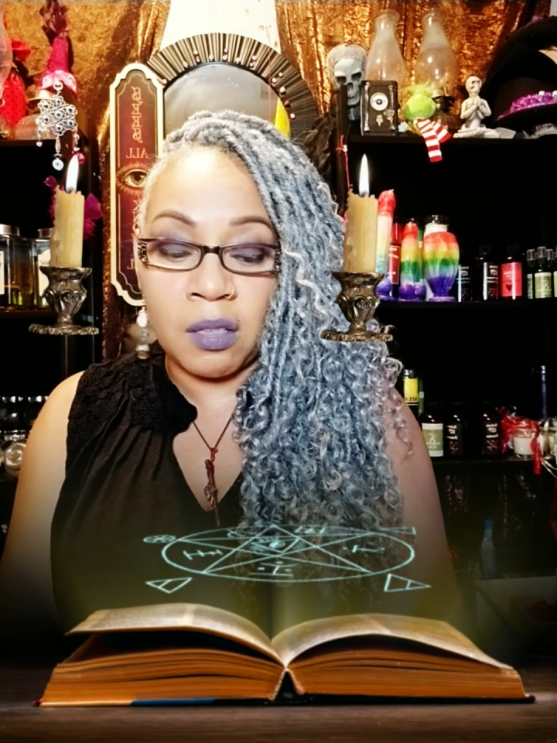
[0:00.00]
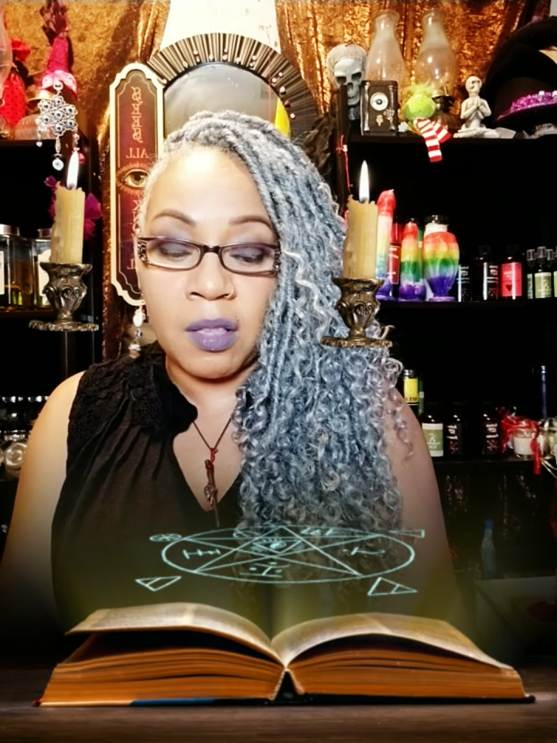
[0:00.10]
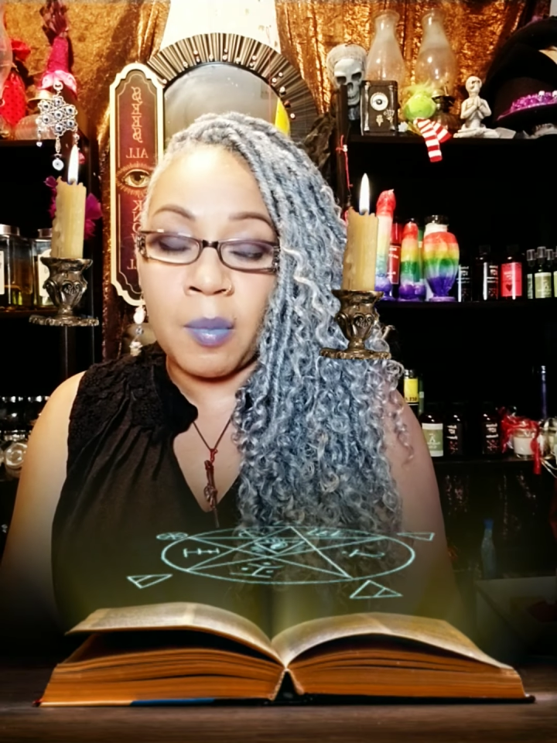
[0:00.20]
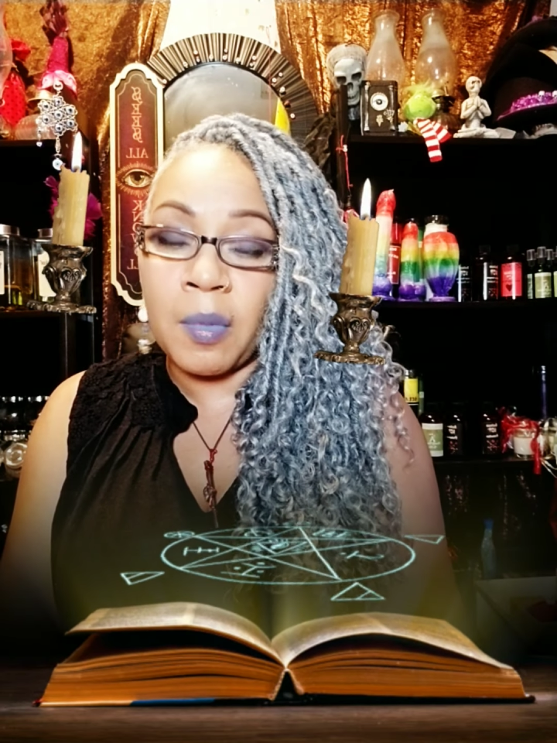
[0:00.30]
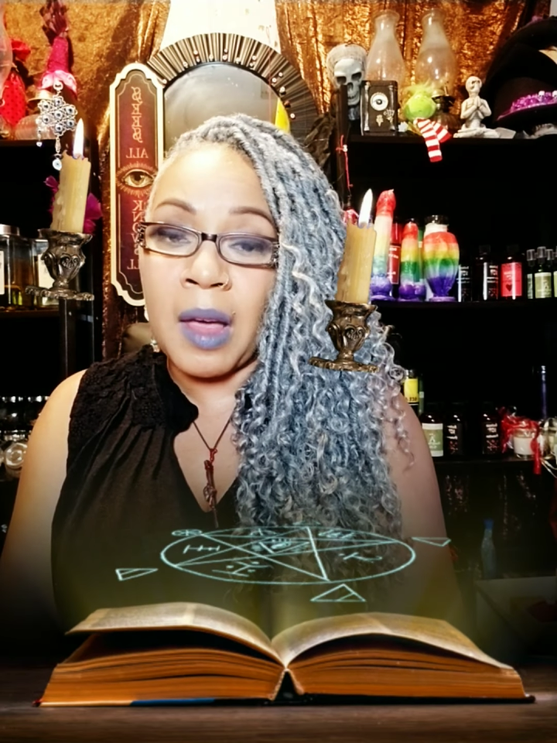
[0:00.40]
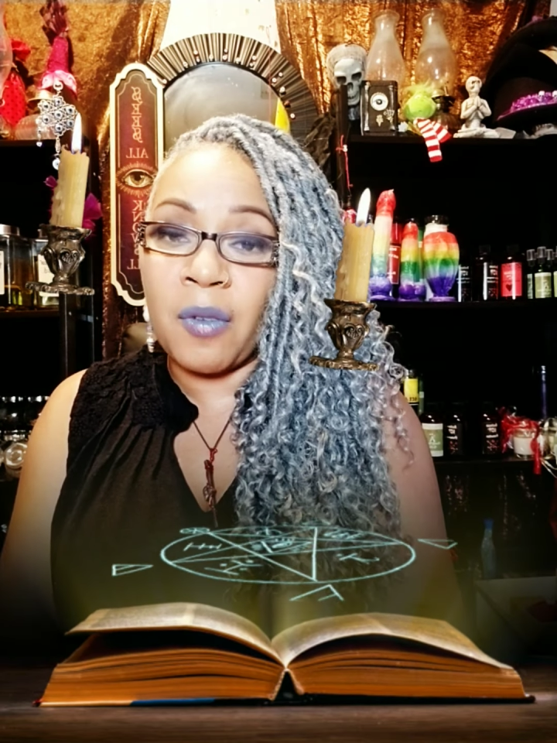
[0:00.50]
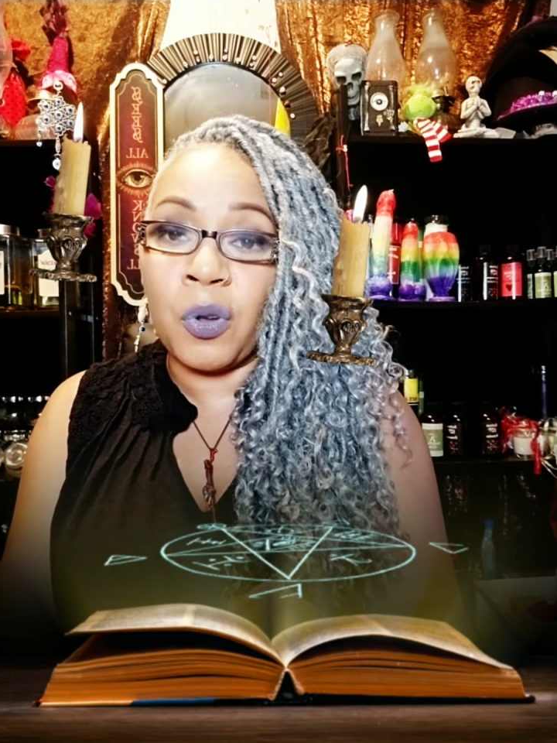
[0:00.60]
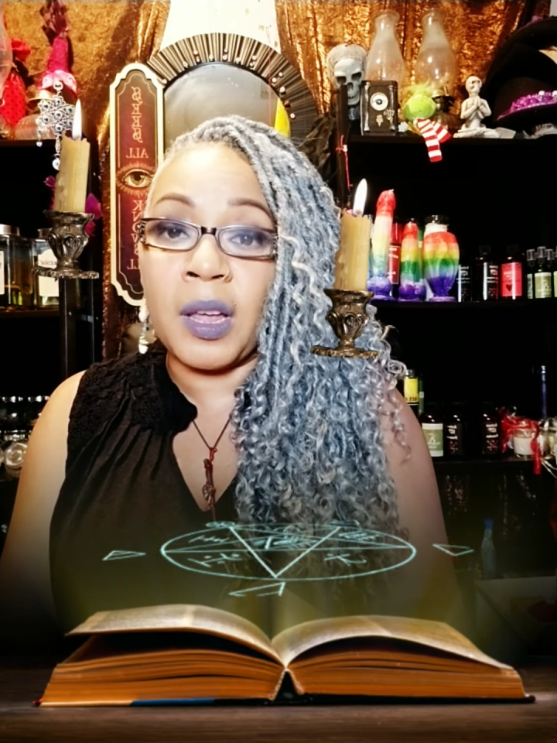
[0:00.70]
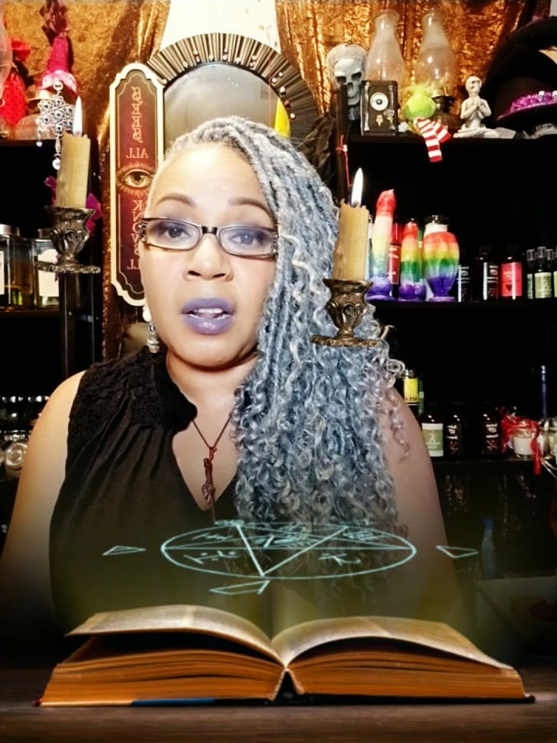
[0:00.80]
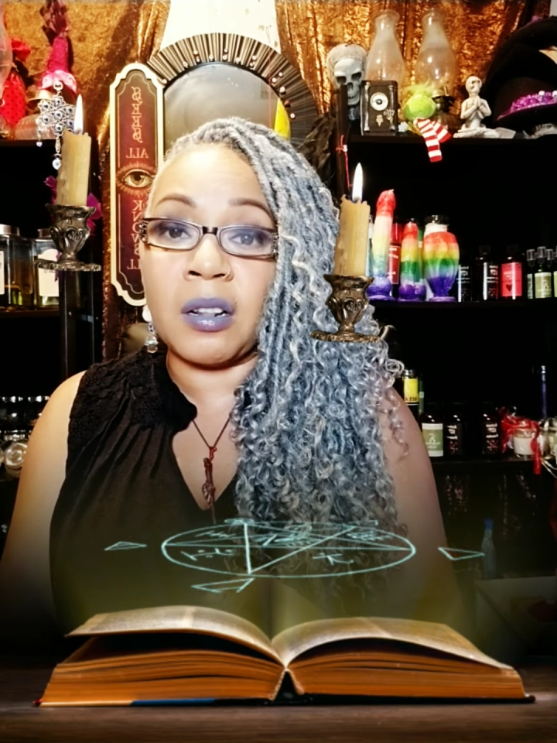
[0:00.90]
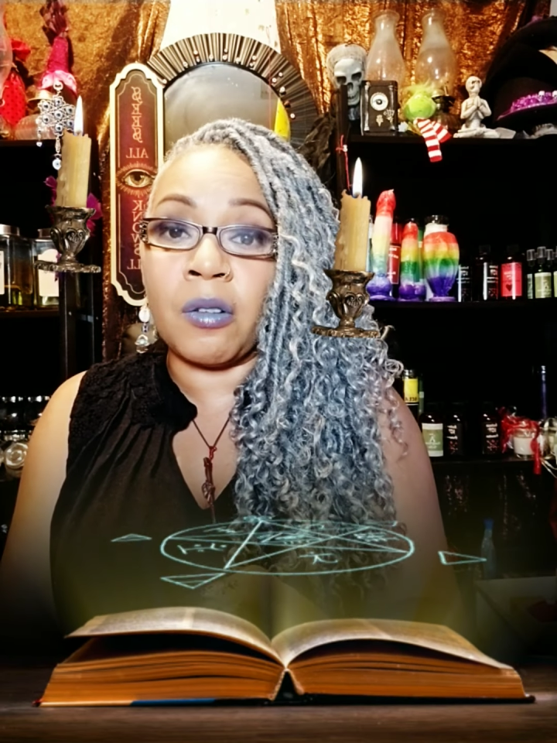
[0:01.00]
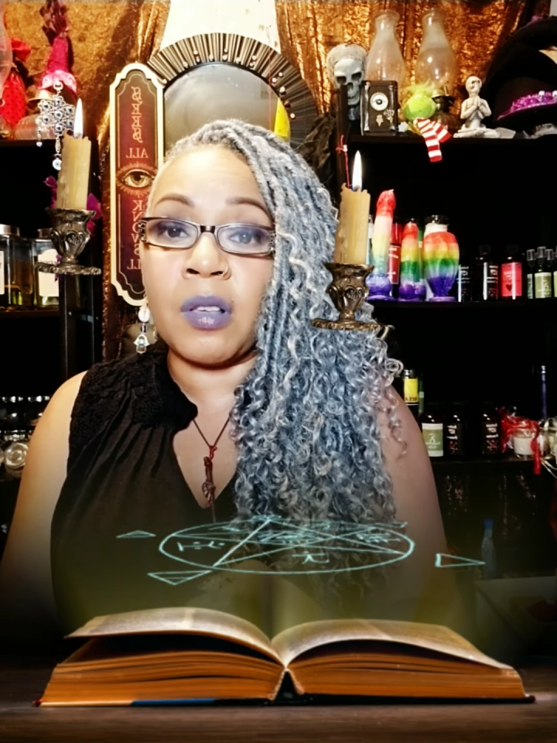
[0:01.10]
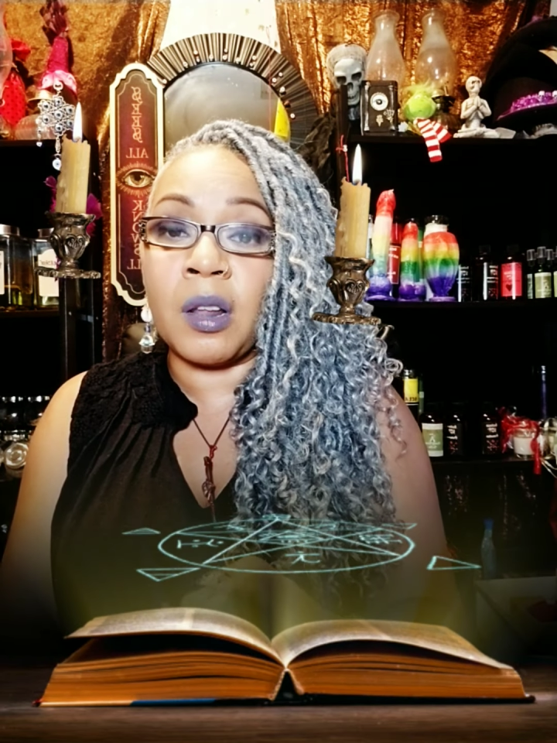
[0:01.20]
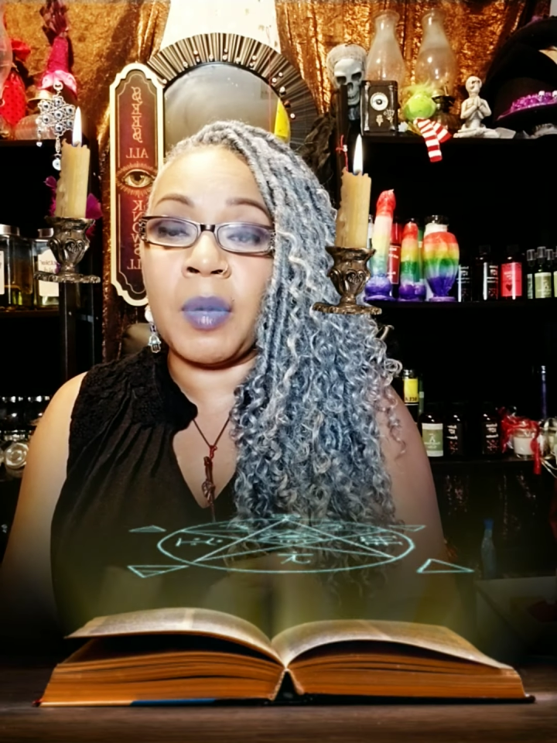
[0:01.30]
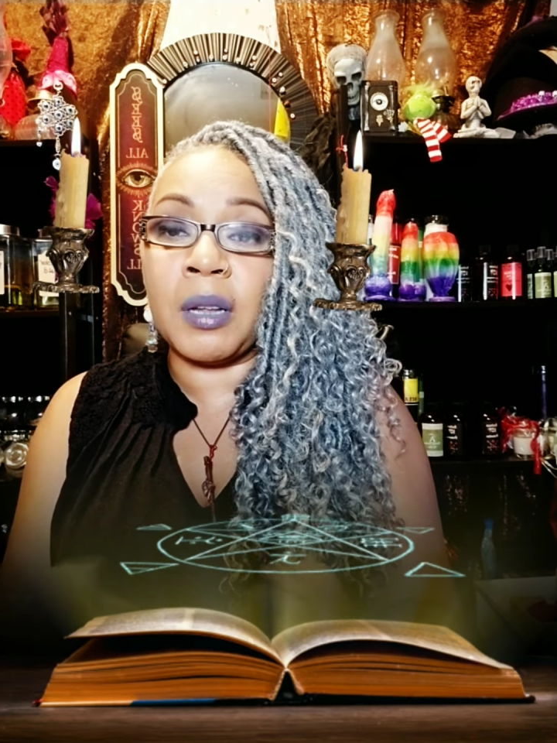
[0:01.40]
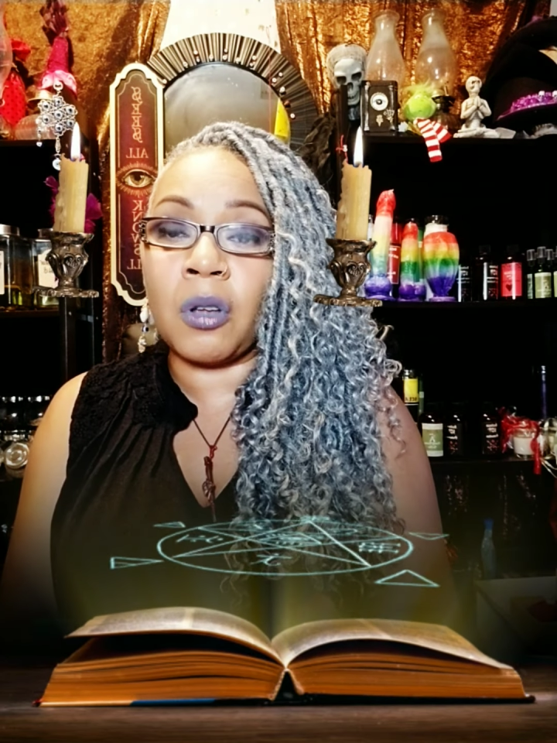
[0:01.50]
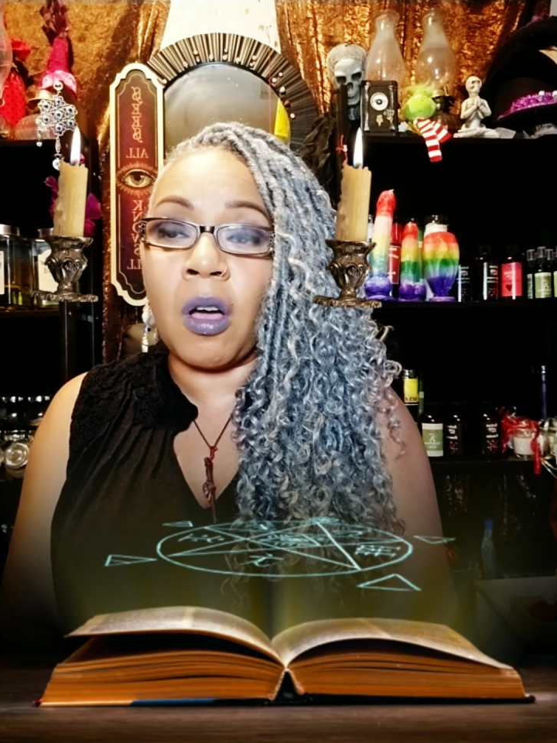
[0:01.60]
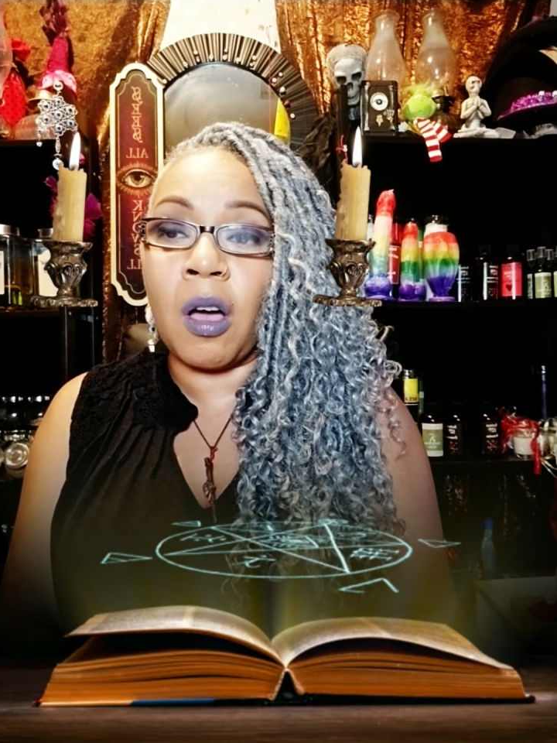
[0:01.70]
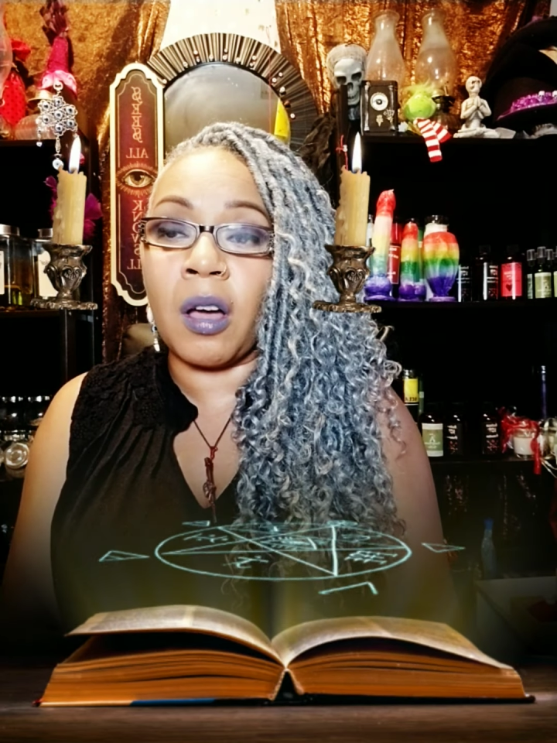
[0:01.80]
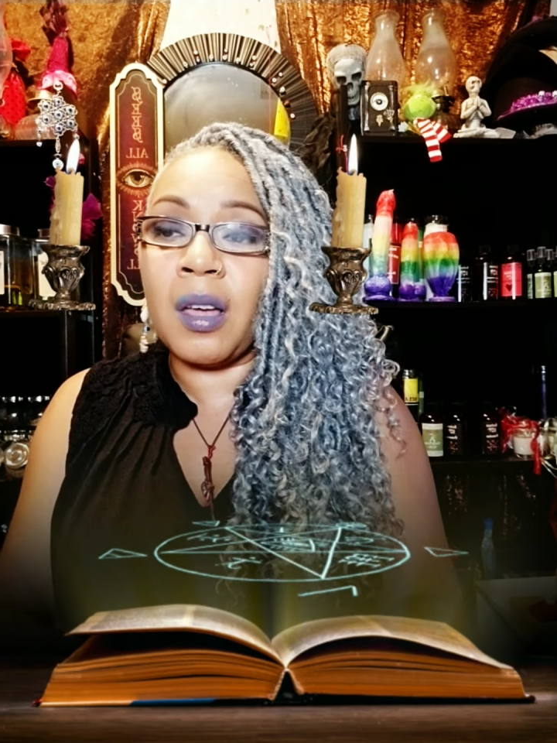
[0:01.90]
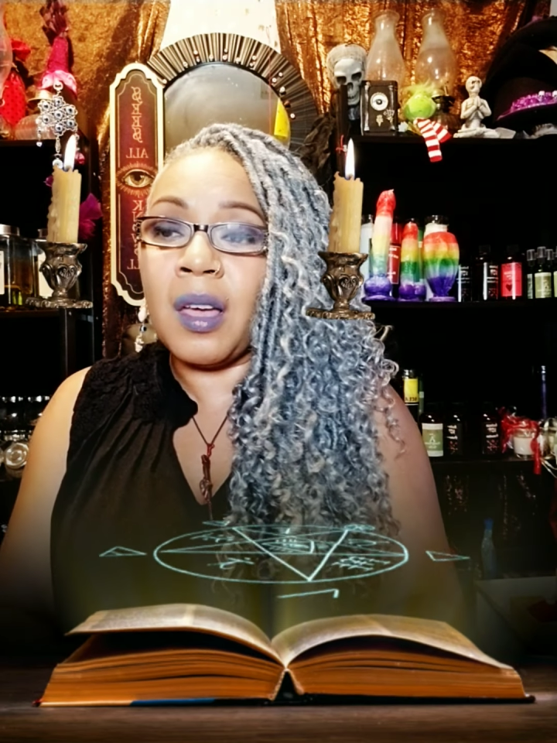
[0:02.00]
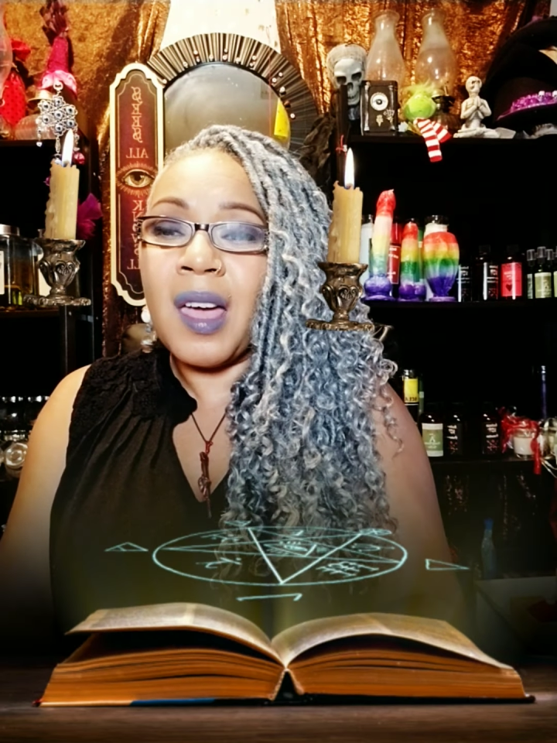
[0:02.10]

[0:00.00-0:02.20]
Some, I feel like there's going to be a talk.